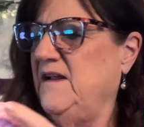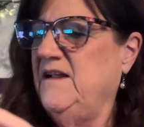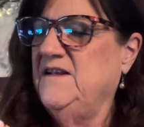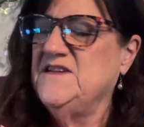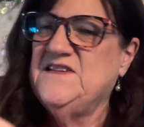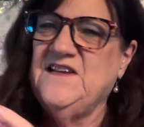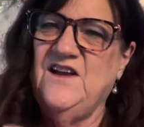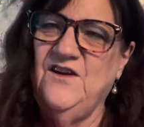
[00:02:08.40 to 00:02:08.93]

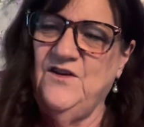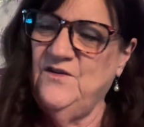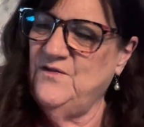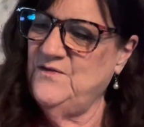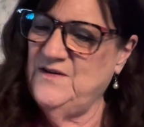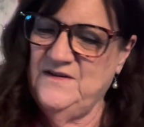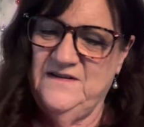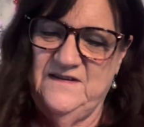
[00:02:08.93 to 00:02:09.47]
So
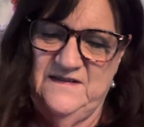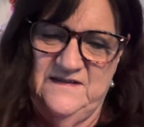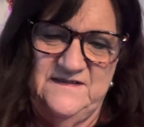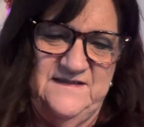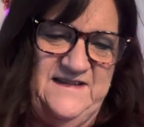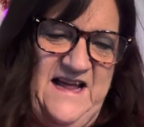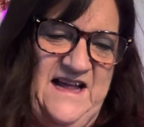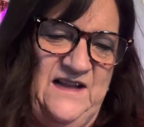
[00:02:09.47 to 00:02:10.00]

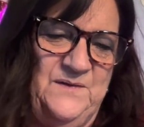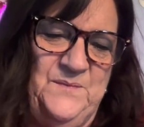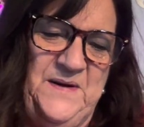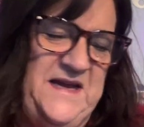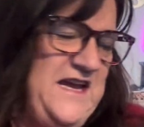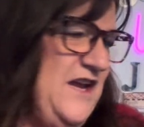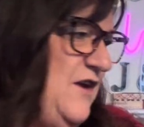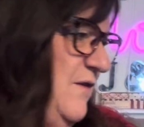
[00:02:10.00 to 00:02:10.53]
that'll be
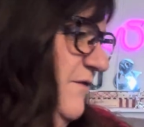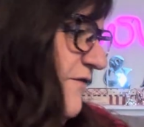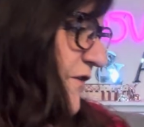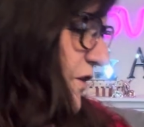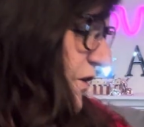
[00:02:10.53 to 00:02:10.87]
cute for